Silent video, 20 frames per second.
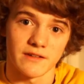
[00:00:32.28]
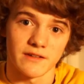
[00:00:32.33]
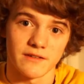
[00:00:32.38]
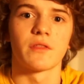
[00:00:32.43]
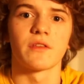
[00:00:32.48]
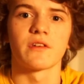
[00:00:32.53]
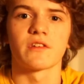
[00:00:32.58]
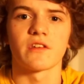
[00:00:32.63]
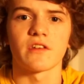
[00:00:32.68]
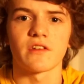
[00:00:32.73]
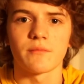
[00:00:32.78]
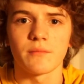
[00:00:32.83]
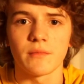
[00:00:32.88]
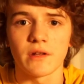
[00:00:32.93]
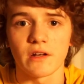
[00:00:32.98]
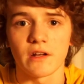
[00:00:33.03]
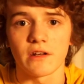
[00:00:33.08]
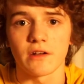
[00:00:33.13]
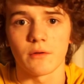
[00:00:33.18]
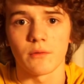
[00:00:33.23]
but this doesn't
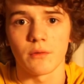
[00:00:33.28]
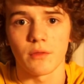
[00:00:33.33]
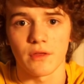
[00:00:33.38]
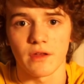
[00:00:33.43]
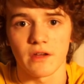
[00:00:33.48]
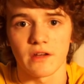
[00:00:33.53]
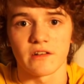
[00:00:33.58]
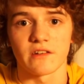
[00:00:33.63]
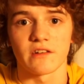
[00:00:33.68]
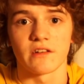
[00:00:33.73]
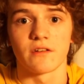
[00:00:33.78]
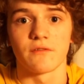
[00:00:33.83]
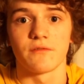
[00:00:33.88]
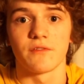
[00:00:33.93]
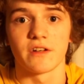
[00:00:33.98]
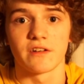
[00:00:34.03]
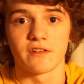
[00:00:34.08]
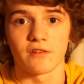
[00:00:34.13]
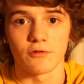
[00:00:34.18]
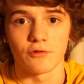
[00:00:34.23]
mean I don't think as
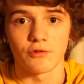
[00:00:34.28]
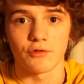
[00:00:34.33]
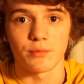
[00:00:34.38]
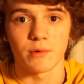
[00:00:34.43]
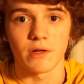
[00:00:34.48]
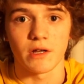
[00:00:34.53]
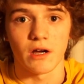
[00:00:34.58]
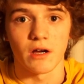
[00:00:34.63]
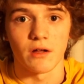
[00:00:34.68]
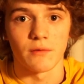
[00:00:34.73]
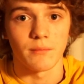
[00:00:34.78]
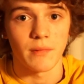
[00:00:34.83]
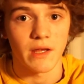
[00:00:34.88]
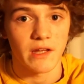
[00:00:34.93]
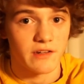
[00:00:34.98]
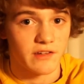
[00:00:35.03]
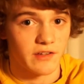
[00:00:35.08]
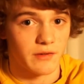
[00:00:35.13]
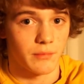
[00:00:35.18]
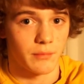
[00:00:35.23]
individuals we can't
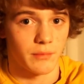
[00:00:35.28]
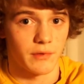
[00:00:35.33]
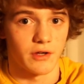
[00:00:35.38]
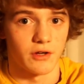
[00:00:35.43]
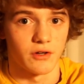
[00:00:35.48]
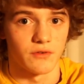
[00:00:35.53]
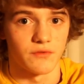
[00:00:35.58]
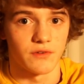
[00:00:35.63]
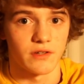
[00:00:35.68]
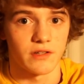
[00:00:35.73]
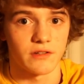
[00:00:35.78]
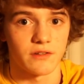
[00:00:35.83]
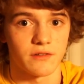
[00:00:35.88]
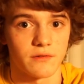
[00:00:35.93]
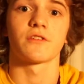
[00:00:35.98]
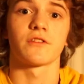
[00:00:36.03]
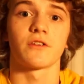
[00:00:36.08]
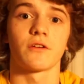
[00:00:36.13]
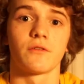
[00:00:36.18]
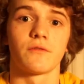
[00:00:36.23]
make something of it.
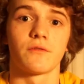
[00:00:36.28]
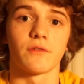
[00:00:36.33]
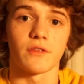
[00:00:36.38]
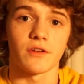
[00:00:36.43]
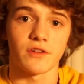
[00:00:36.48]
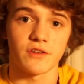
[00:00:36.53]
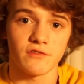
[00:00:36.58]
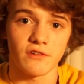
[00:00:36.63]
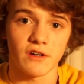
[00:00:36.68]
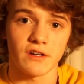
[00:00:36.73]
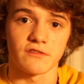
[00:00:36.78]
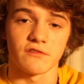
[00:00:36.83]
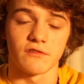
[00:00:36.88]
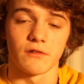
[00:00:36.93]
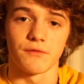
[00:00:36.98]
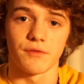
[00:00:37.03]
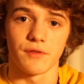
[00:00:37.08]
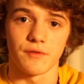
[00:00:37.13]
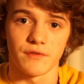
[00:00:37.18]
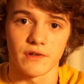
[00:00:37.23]
So for the
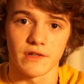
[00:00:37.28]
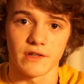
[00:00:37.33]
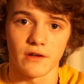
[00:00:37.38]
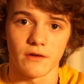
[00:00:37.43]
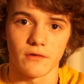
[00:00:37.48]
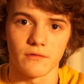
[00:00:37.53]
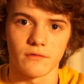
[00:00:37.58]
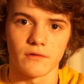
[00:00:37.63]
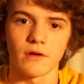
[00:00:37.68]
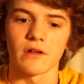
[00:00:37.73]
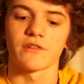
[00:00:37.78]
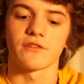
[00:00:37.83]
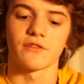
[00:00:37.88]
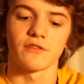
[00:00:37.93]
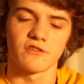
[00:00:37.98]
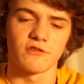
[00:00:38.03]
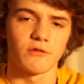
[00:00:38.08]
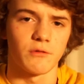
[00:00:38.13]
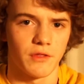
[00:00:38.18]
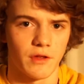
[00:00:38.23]
structure of the video, as
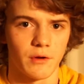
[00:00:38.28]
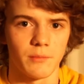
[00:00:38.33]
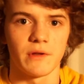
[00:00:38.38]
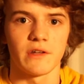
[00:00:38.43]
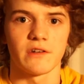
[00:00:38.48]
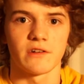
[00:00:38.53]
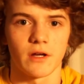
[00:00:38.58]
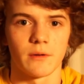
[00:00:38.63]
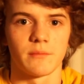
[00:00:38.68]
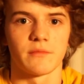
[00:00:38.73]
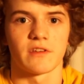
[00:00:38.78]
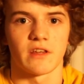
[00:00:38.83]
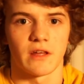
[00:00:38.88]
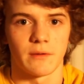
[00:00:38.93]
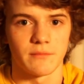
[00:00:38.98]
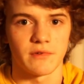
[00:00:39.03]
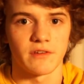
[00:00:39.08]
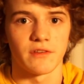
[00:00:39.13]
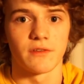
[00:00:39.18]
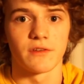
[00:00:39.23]
usual there'll be
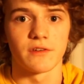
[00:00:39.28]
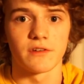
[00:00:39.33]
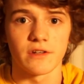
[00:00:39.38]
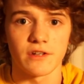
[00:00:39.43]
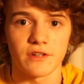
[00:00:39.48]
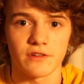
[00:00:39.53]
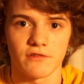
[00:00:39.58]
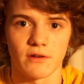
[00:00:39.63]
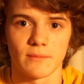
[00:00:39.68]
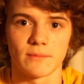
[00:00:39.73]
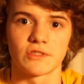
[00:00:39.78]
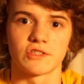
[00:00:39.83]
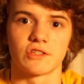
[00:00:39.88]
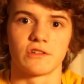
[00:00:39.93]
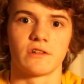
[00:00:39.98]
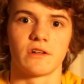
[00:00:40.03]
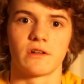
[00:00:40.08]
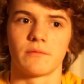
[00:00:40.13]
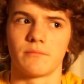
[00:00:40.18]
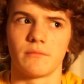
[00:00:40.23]
timestamps in the
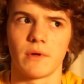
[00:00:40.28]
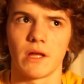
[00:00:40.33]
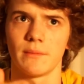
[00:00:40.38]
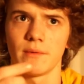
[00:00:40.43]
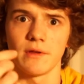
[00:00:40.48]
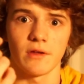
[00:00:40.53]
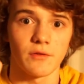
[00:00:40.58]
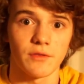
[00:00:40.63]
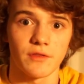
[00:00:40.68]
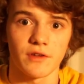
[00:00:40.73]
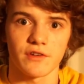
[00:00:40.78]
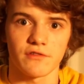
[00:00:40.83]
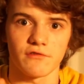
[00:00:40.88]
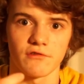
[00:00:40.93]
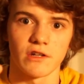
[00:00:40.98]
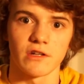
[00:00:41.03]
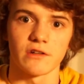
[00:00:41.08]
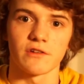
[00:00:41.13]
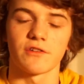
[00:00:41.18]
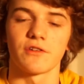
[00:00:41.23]
description and maybe on the
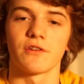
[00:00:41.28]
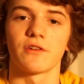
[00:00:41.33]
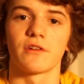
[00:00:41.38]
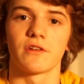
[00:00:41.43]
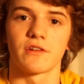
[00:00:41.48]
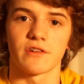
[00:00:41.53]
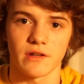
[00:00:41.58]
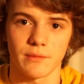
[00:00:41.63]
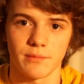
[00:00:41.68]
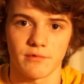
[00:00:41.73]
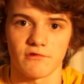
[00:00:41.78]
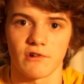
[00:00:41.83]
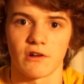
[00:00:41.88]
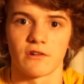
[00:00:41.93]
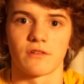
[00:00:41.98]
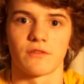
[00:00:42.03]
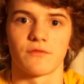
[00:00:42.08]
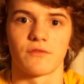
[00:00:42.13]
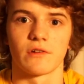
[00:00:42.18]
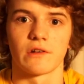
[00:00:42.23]
screen, so you can skip
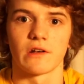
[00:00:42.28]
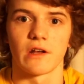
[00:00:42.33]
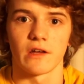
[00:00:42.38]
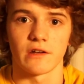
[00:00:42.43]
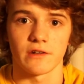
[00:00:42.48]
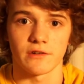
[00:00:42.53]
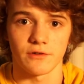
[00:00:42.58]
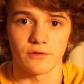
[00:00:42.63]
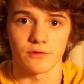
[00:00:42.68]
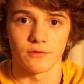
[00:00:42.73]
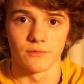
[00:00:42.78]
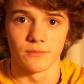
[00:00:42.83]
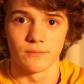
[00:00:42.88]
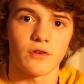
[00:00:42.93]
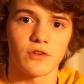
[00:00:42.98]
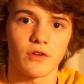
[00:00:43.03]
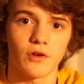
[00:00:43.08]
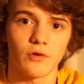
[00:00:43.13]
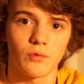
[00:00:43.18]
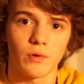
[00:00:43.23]
around if you'd like to.
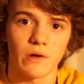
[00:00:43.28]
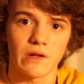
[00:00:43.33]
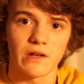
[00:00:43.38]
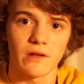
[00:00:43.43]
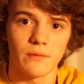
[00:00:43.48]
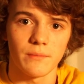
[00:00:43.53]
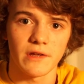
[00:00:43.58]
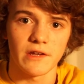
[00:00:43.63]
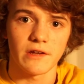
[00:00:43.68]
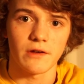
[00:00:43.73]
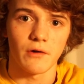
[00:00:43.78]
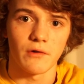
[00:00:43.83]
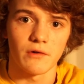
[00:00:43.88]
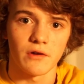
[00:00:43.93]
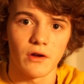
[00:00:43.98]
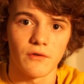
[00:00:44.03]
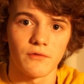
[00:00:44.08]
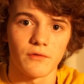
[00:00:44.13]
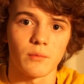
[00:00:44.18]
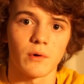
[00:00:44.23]
First, I'll quickly be
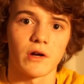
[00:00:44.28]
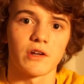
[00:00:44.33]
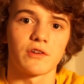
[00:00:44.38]
going over why